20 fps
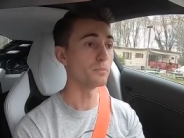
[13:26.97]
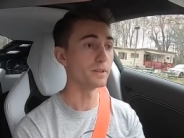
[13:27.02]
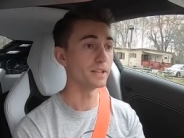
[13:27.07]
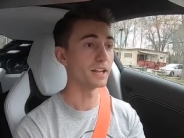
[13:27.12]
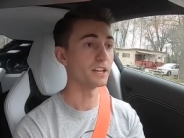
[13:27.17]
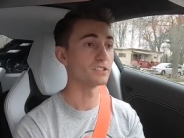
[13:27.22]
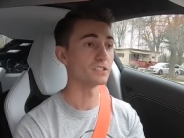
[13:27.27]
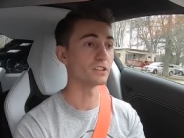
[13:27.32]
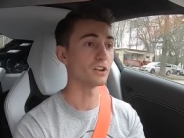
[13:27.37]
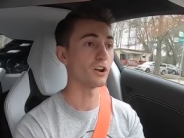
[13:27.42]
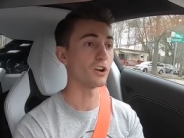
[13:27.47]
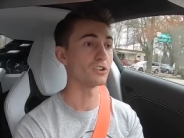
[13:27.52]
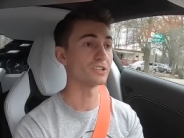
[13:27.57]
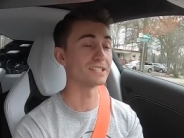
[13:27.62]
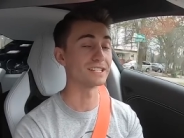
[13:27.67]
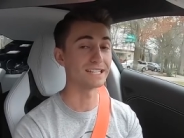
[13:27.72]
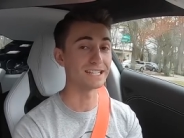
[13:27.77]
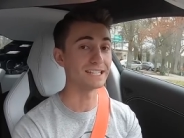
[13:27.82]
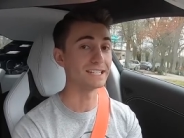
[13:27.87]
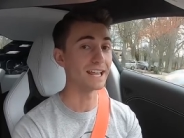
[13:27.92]
mid-engine cars
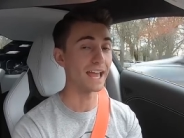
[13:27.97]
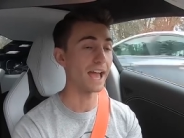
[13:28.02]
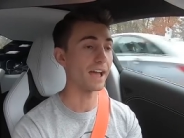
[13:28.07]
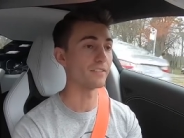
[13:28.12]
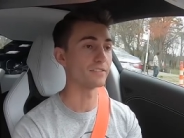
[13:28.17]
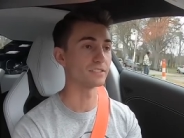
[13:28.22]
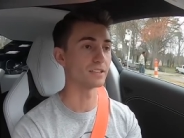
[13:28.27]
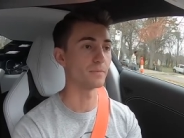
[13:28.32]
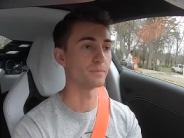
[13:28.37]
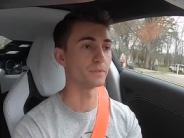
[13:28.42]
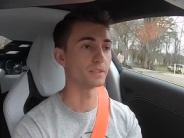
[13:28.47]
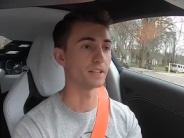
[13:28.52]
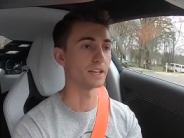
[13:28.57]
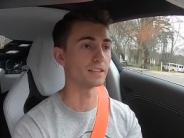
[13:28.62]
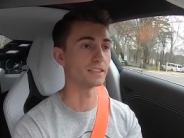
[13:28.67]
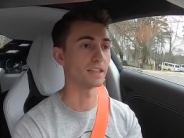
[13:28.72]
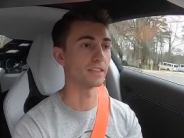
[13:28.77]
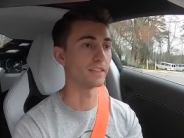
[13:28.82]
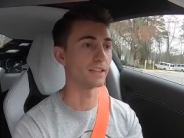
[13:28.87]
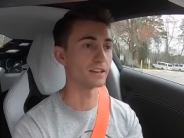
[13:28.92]
need to have something like that.